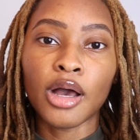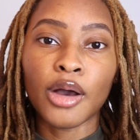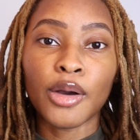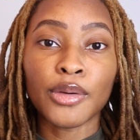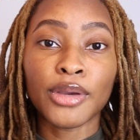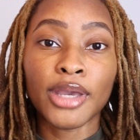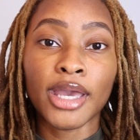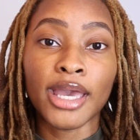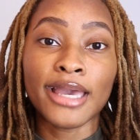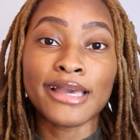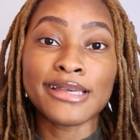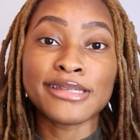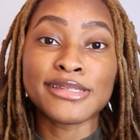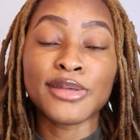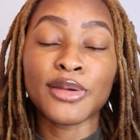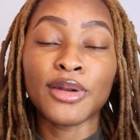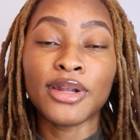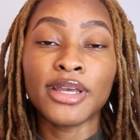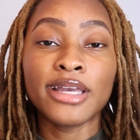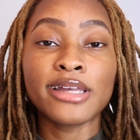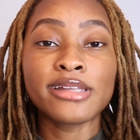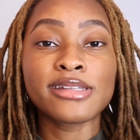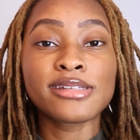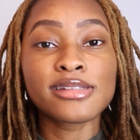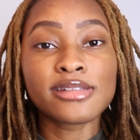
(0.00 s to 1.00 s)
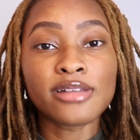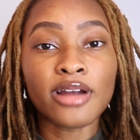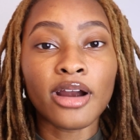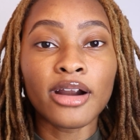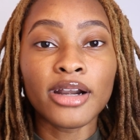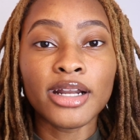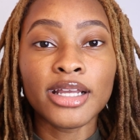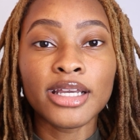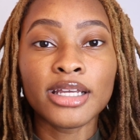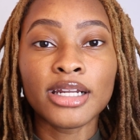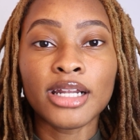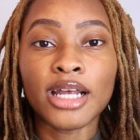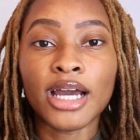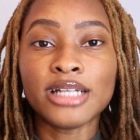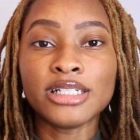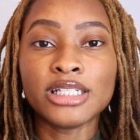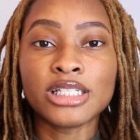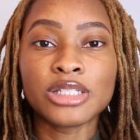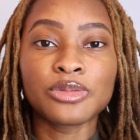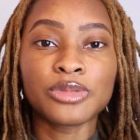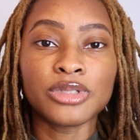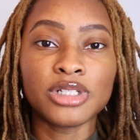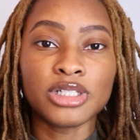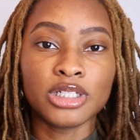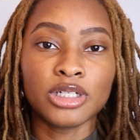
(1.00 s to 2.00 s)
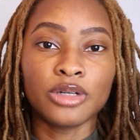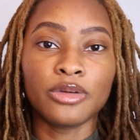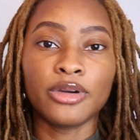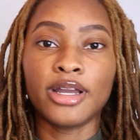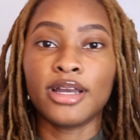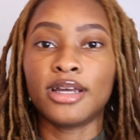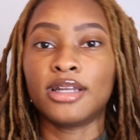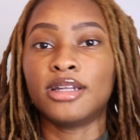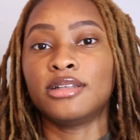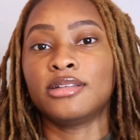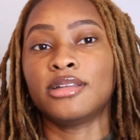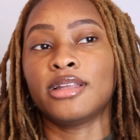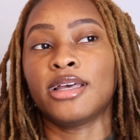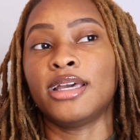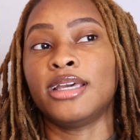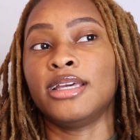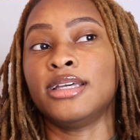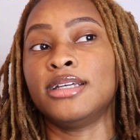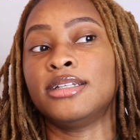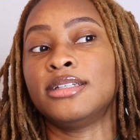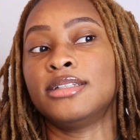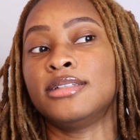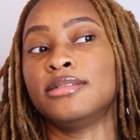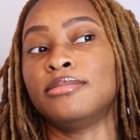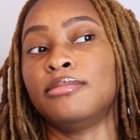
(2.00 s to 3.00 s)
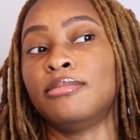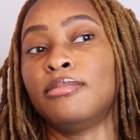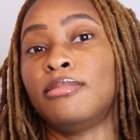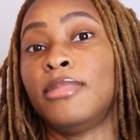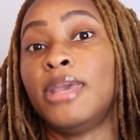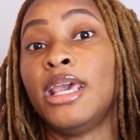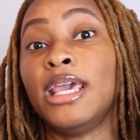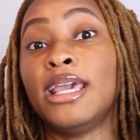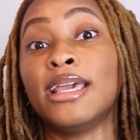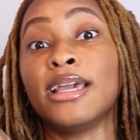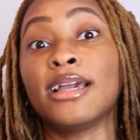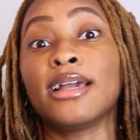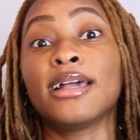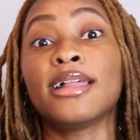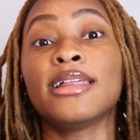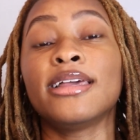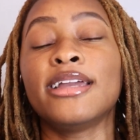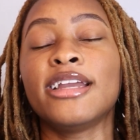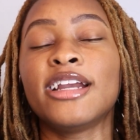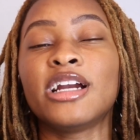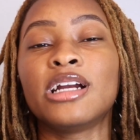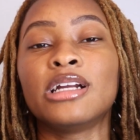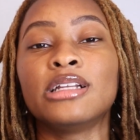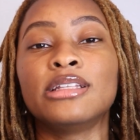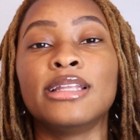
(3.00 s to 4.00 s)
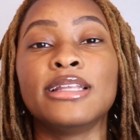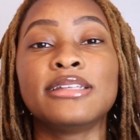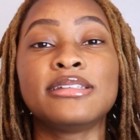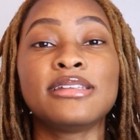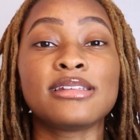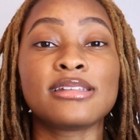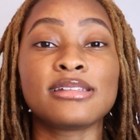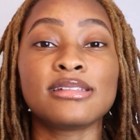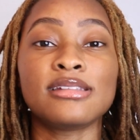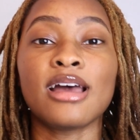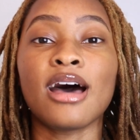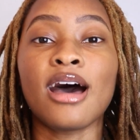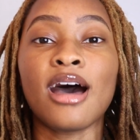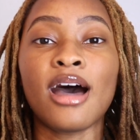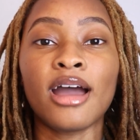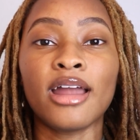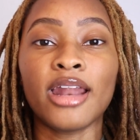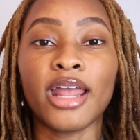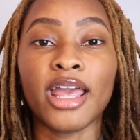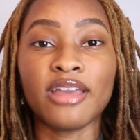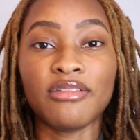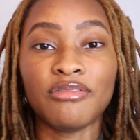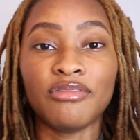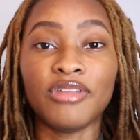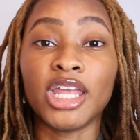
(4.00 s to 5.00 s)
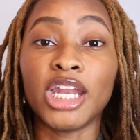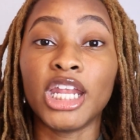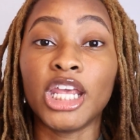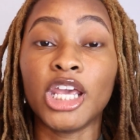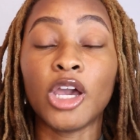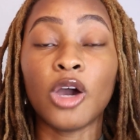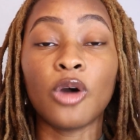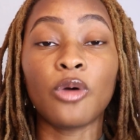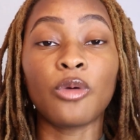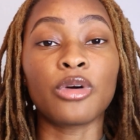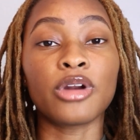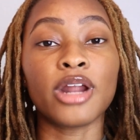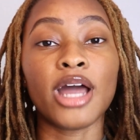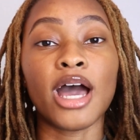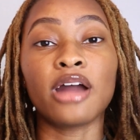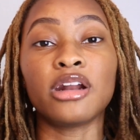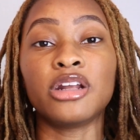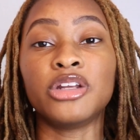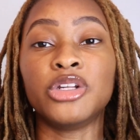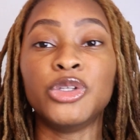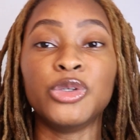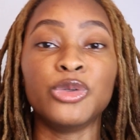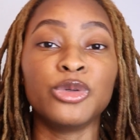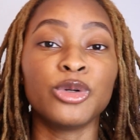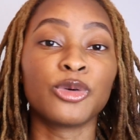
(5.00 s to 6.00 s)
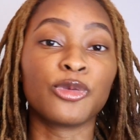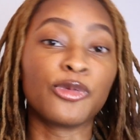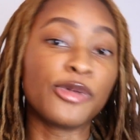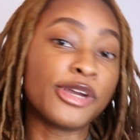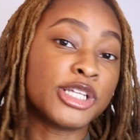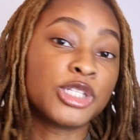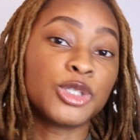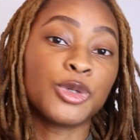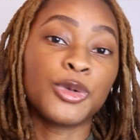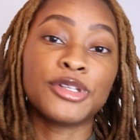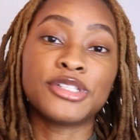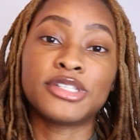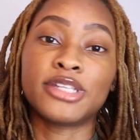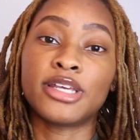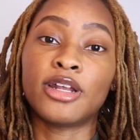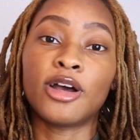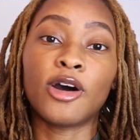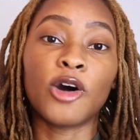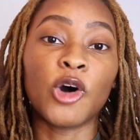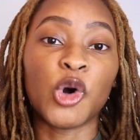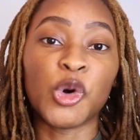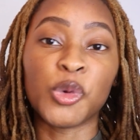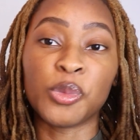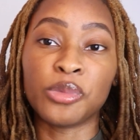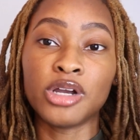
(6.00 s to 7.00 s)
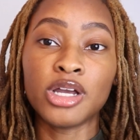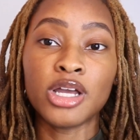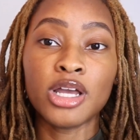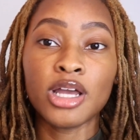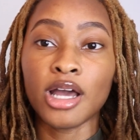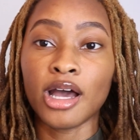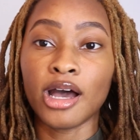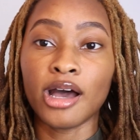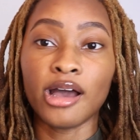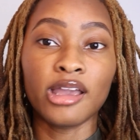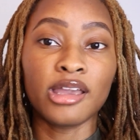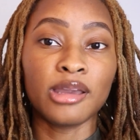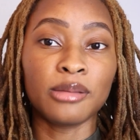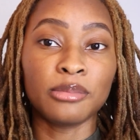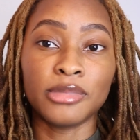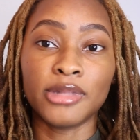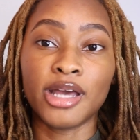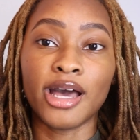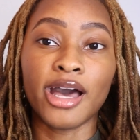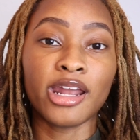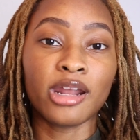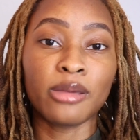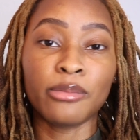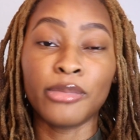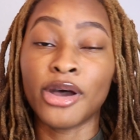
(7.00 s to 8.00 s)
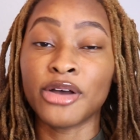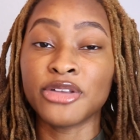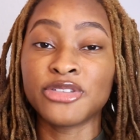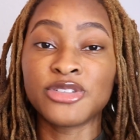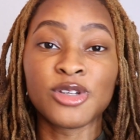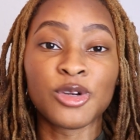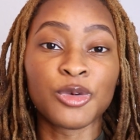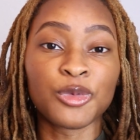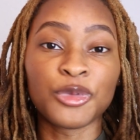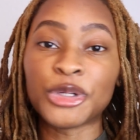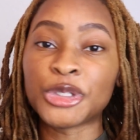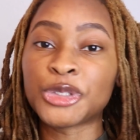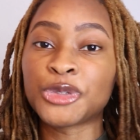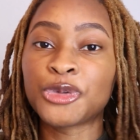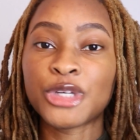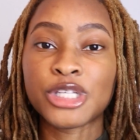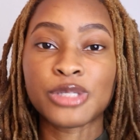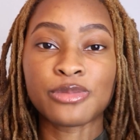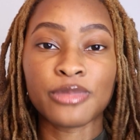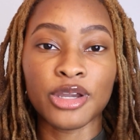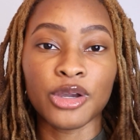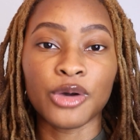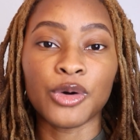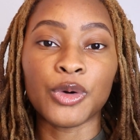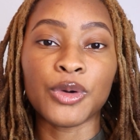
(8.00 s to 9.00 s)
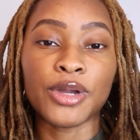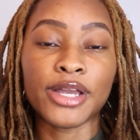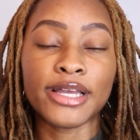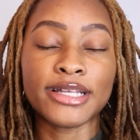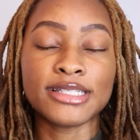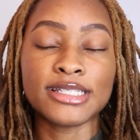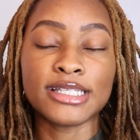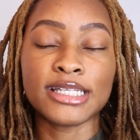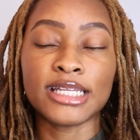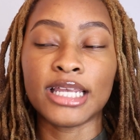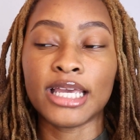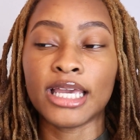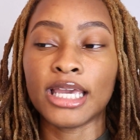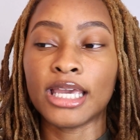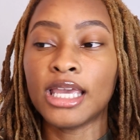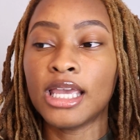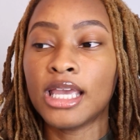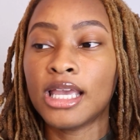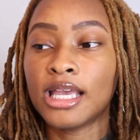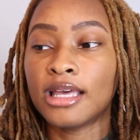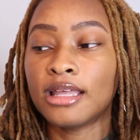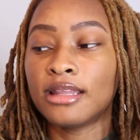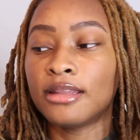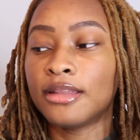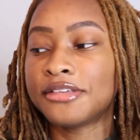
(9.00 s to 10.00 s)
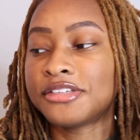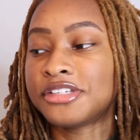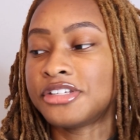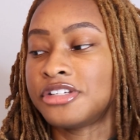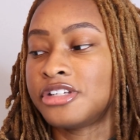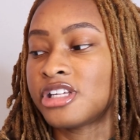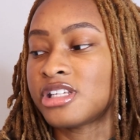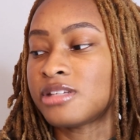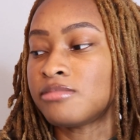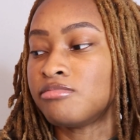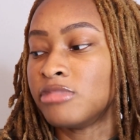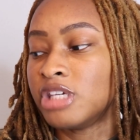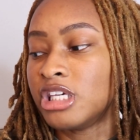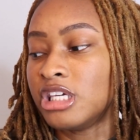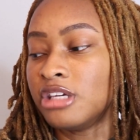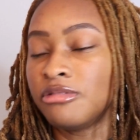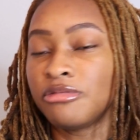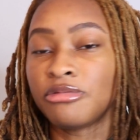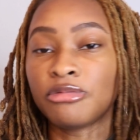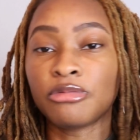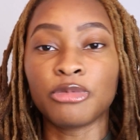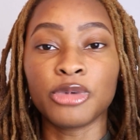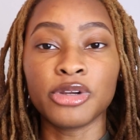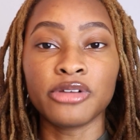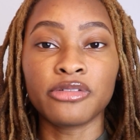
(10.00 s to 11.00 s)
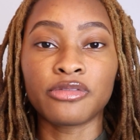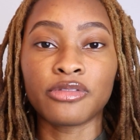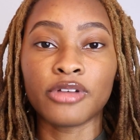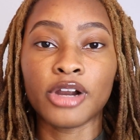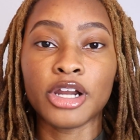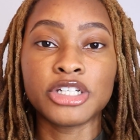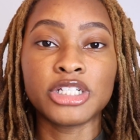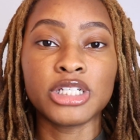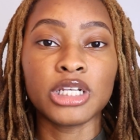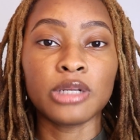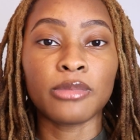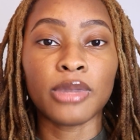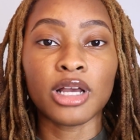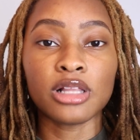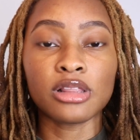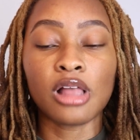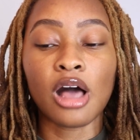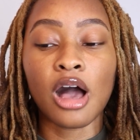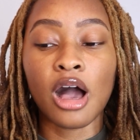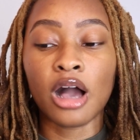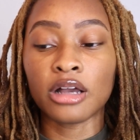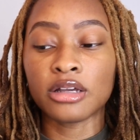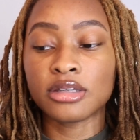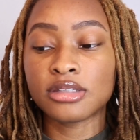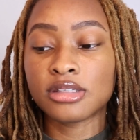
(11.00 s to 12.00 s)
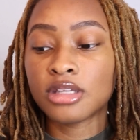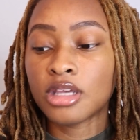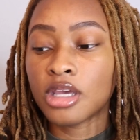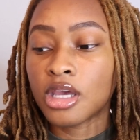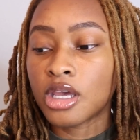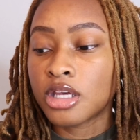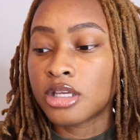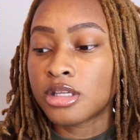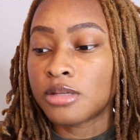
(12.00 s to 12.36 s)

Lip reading: Okay, so to get started, I just want to go ahead and make it clear, this is not a video on how to do a retwist at home. I am not about to retwist my whole head today. This is just me refreshing my locks.